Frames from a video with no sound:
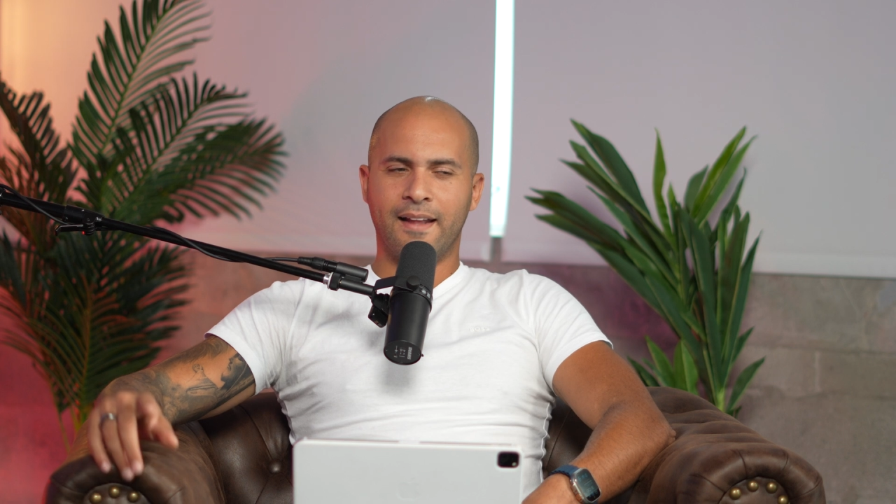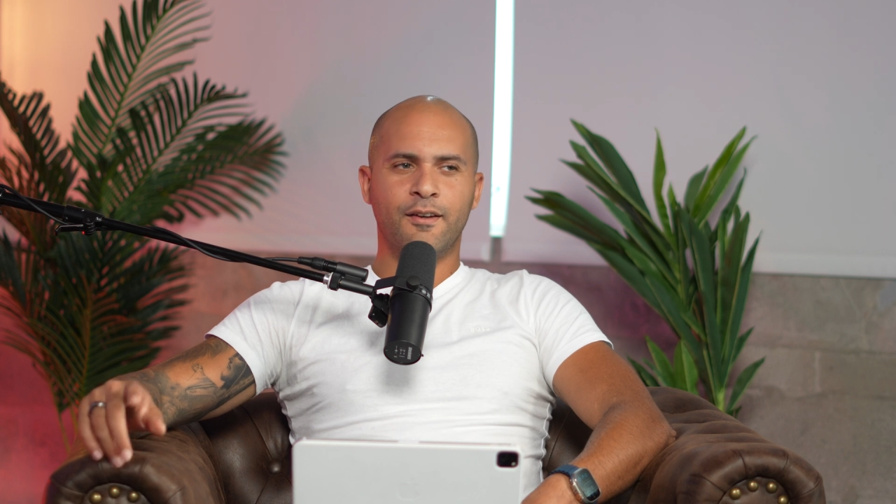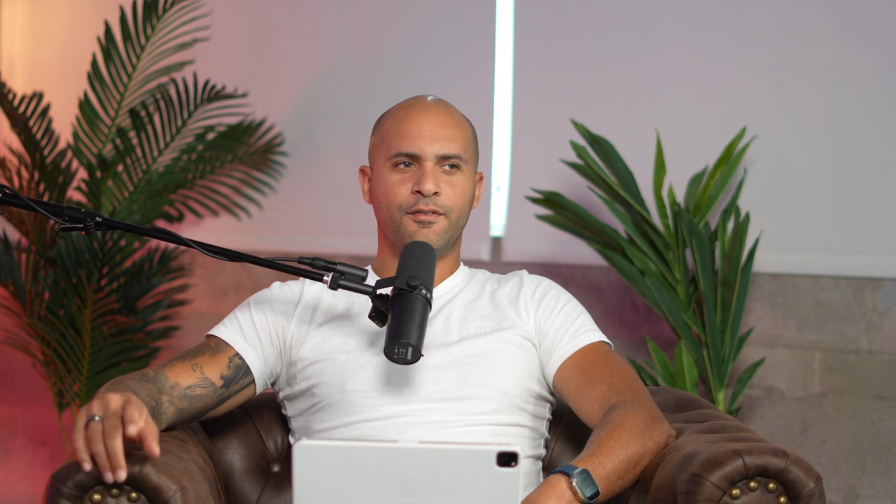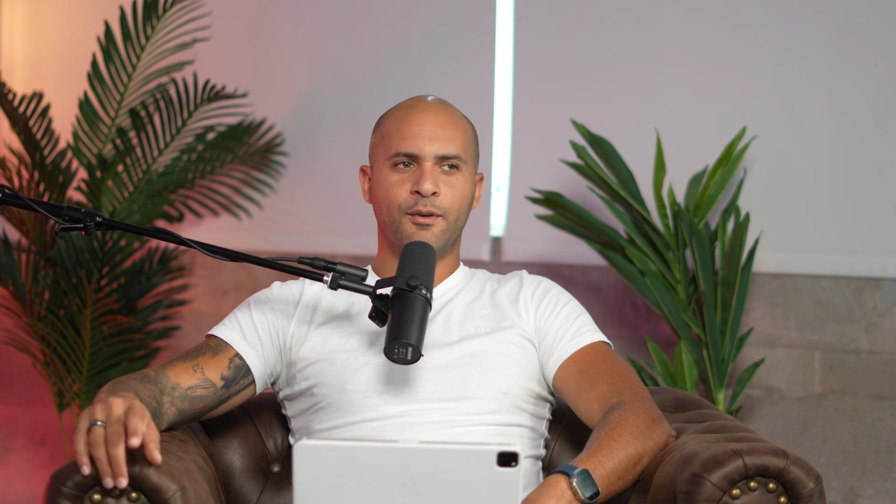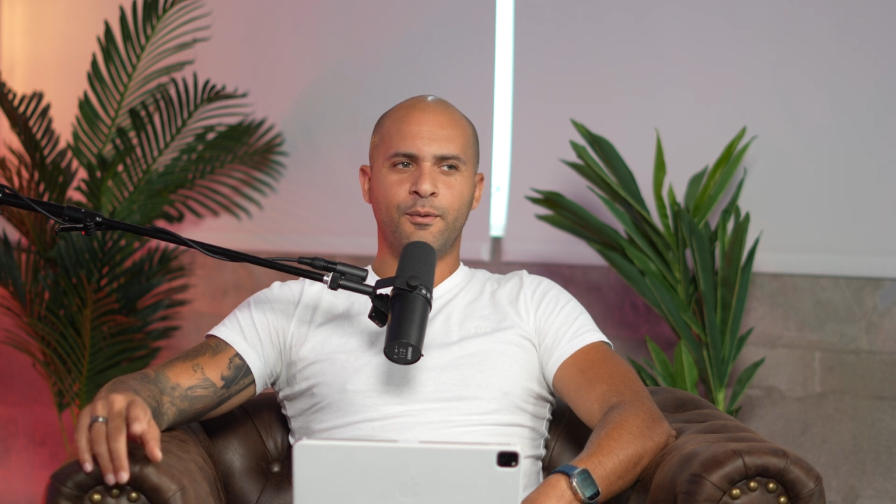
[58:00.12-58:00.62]

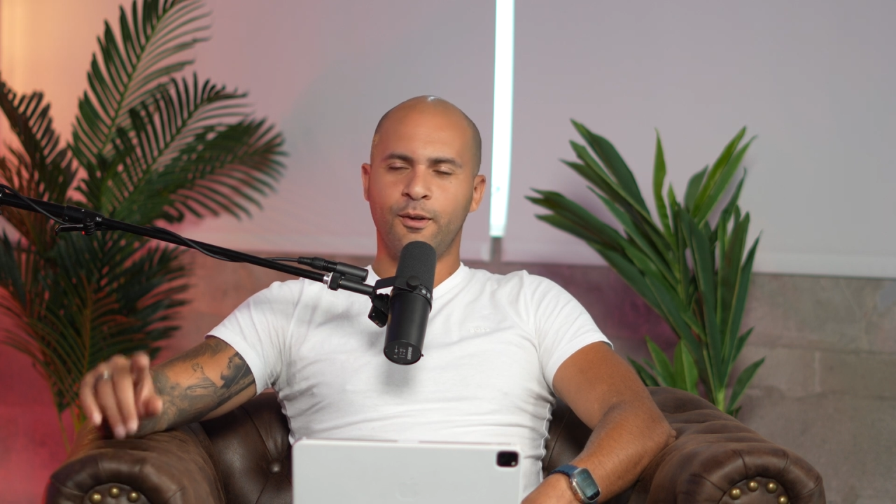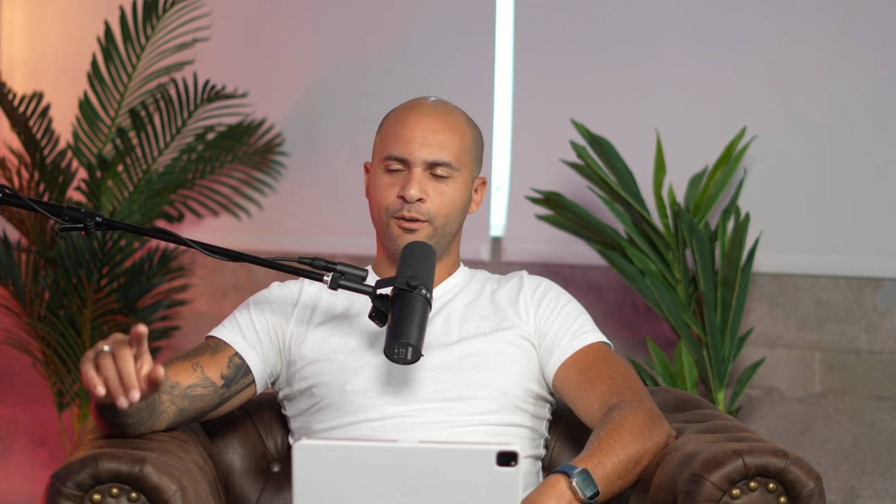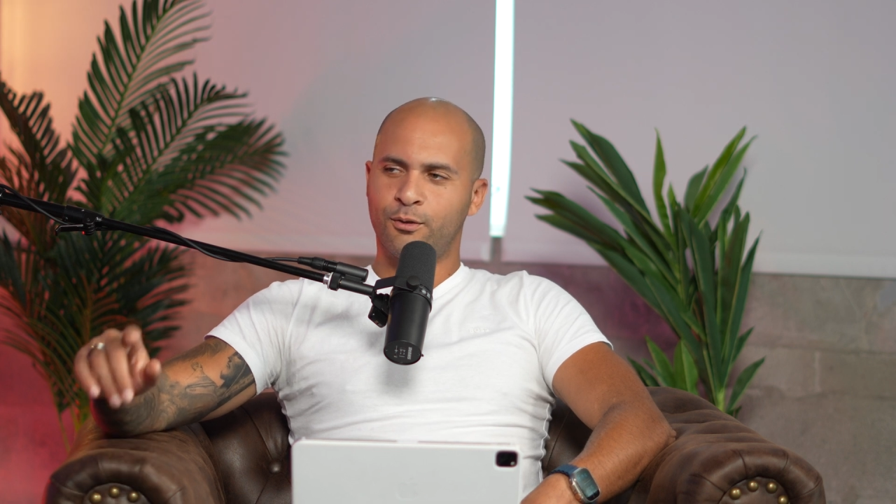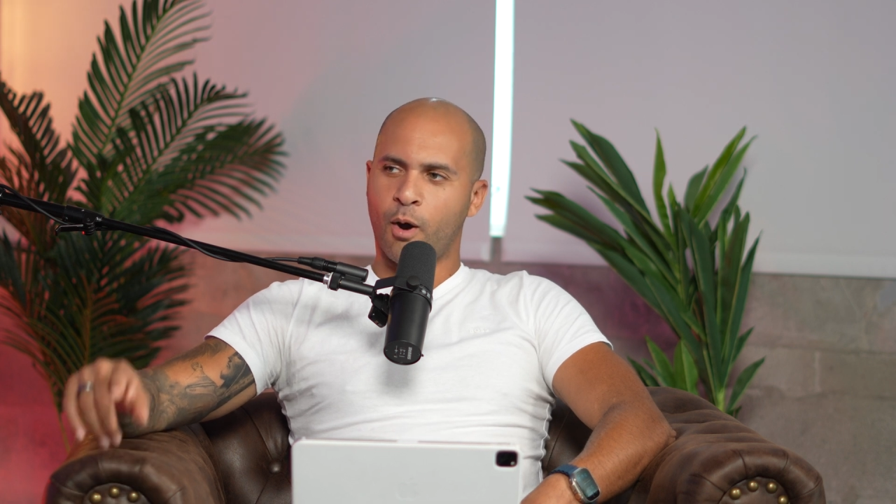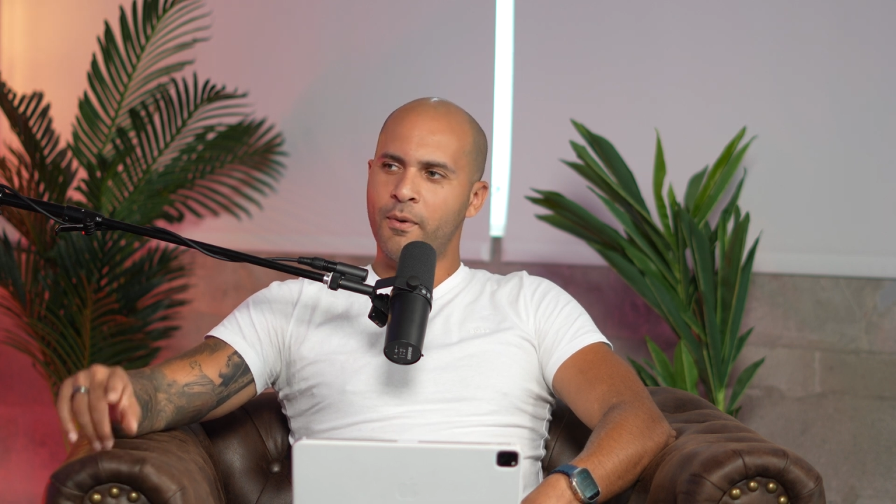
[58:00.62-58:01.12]
interviewing
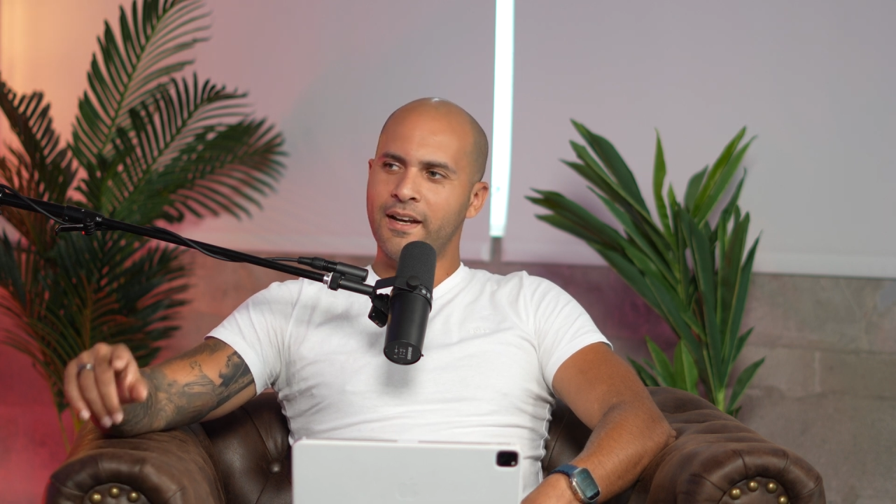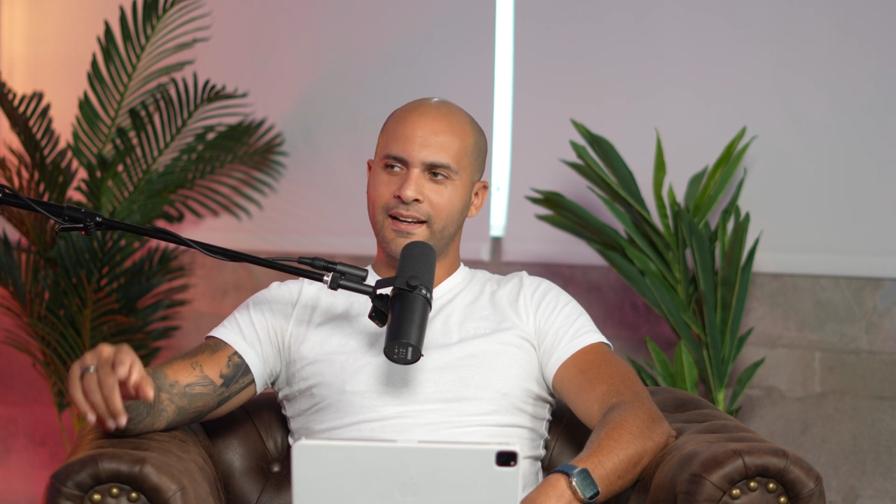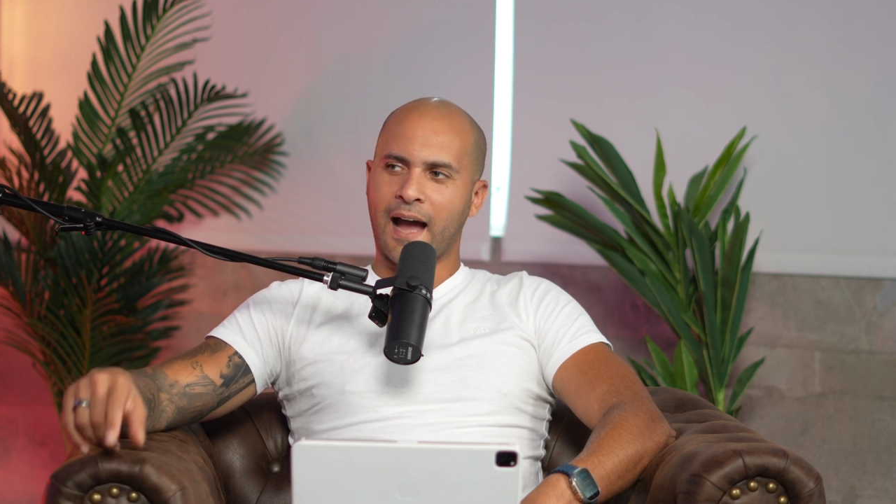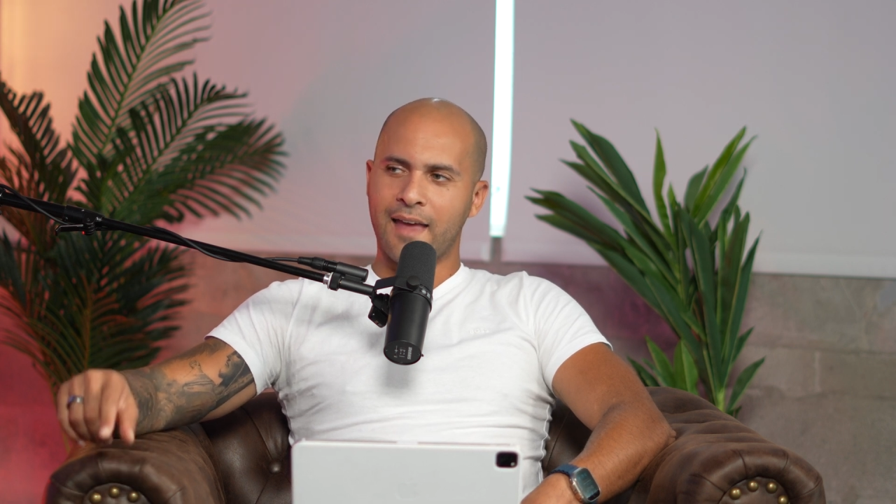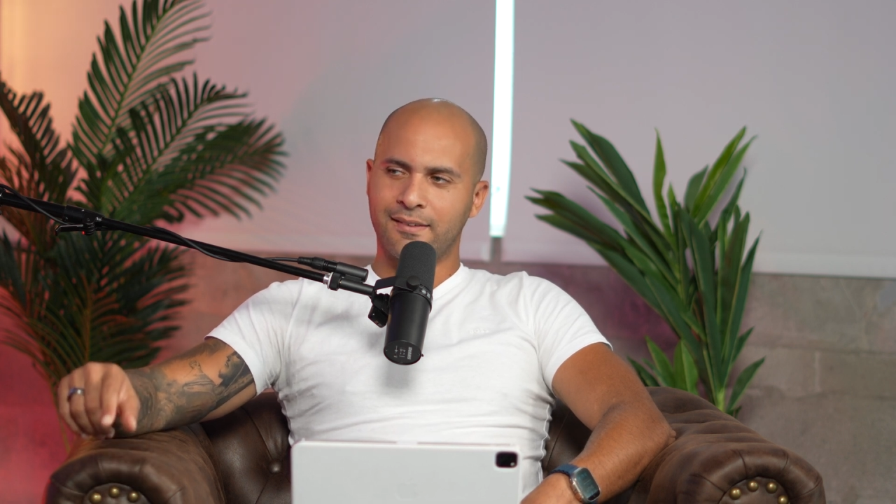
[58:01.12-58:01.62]
so many
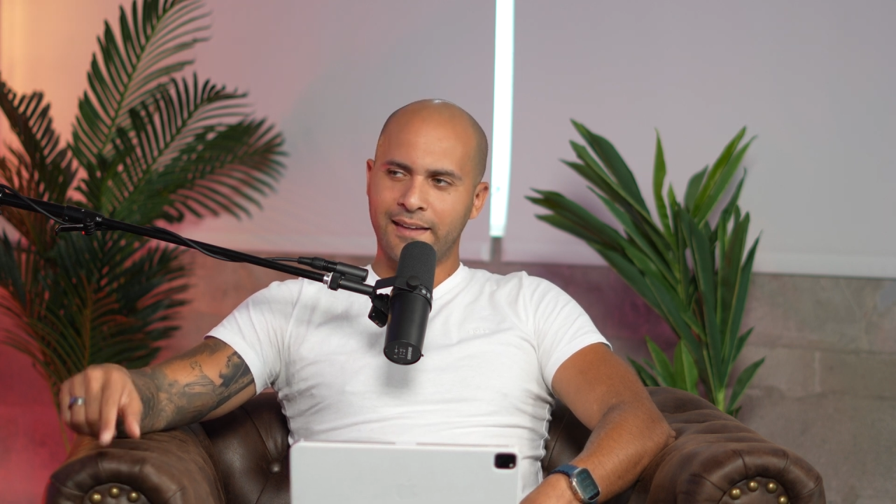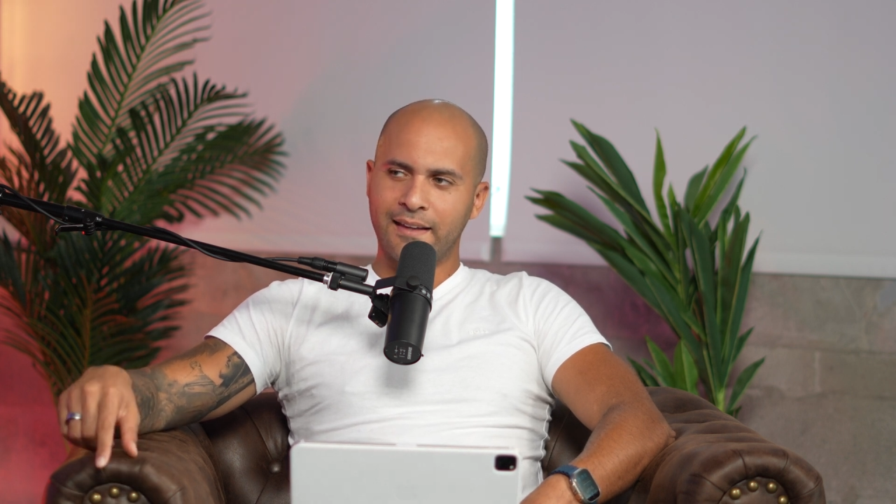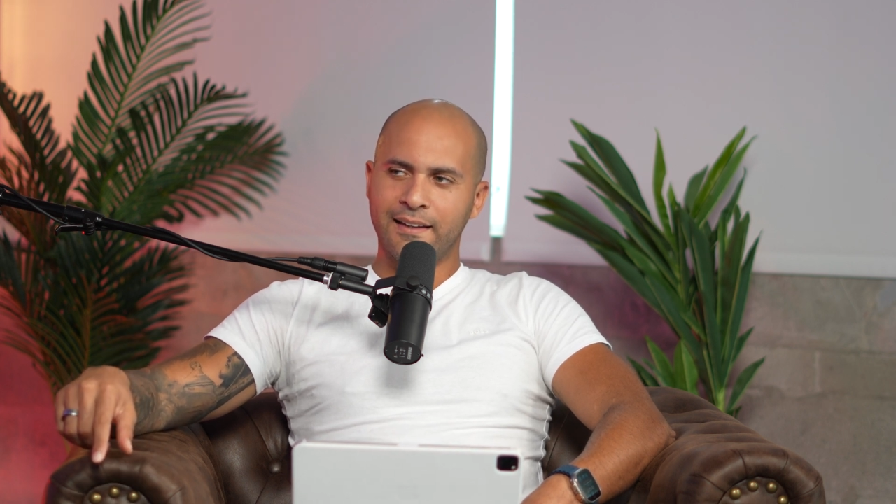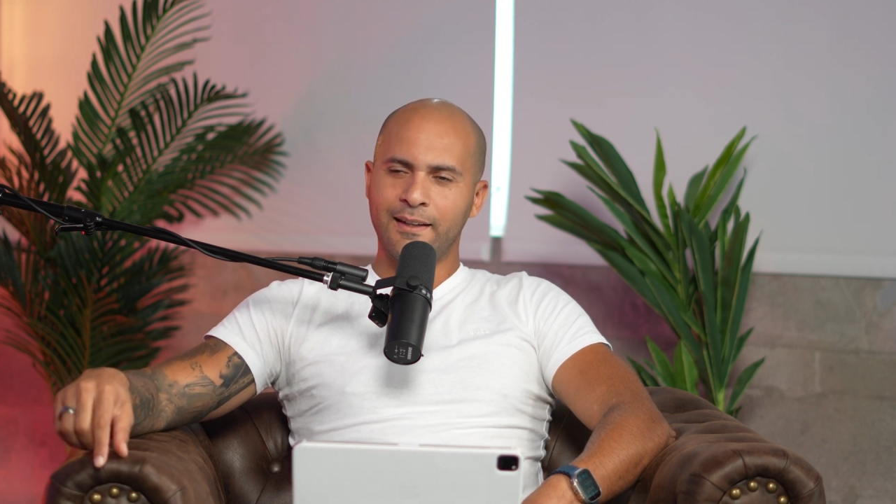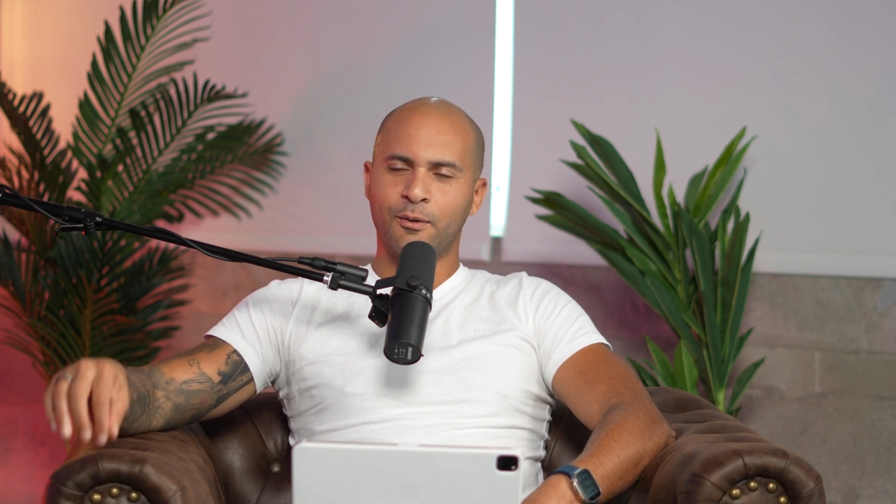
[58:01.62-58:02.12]
guys lately